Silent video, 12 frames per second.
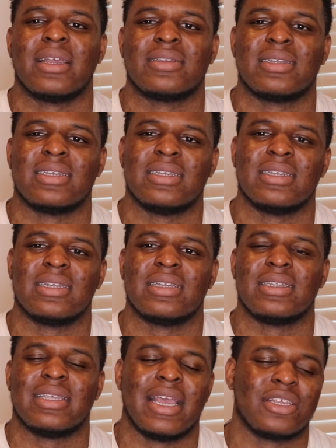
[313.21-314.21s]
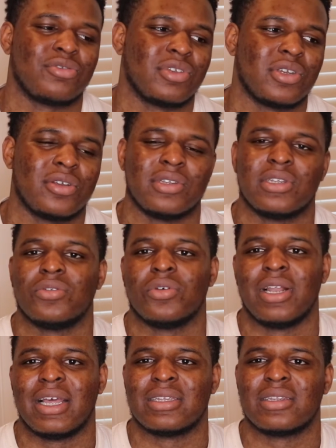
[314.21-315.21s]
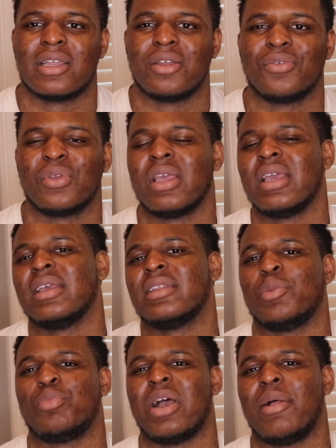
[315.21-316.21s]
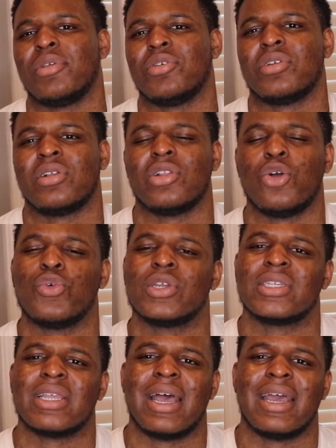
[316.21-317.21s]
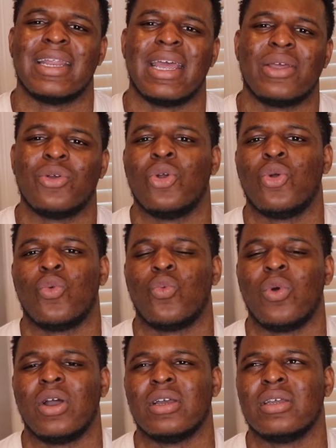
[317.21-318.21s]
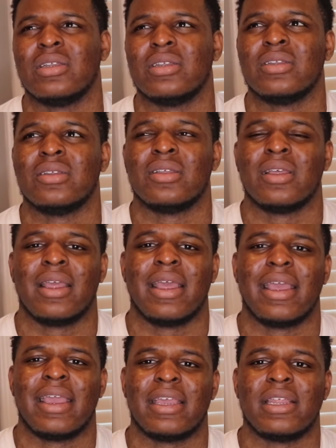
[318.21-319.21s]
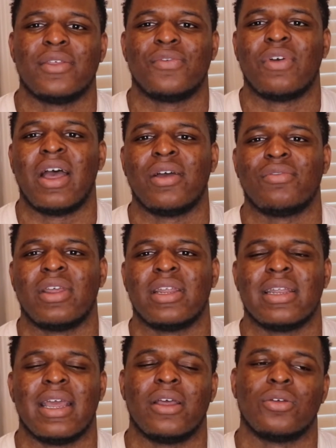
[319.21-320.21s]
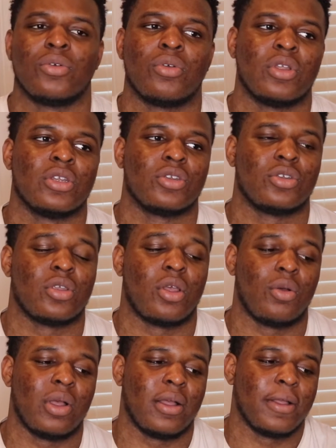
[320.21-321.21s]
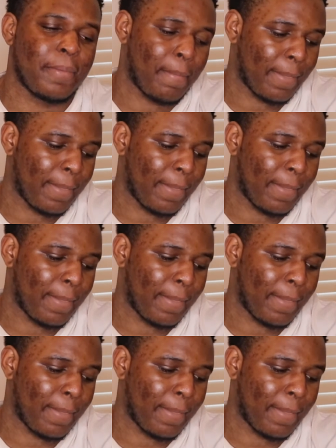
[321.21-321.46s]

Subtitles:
season and tax returns and all that stuff, they're probably on the lower side at 185 right now. So